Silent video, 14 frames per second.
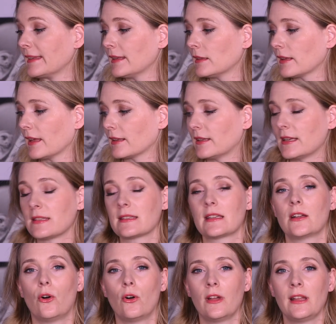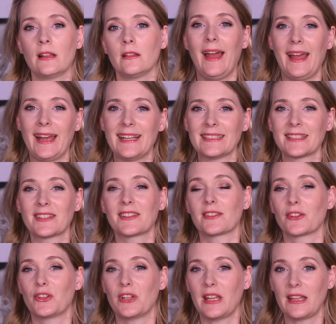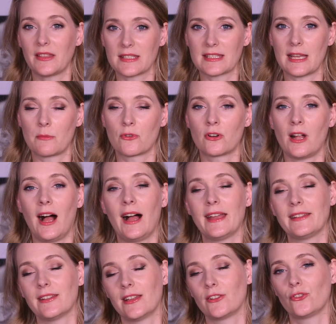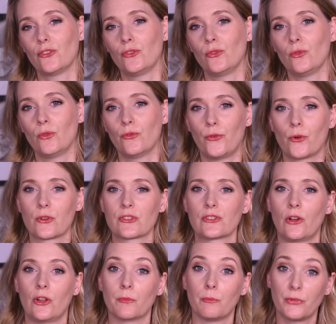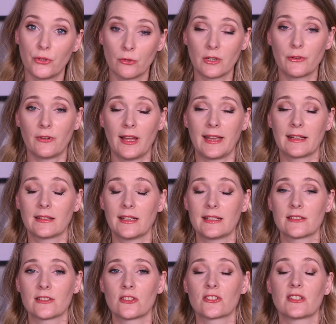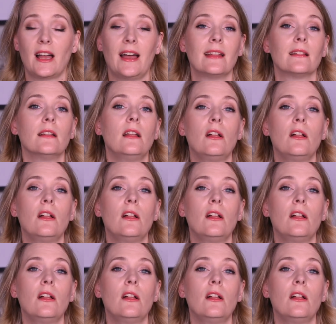Silky Cleansing Oil. And in the summer, I tend to focus on purifying cleansers. I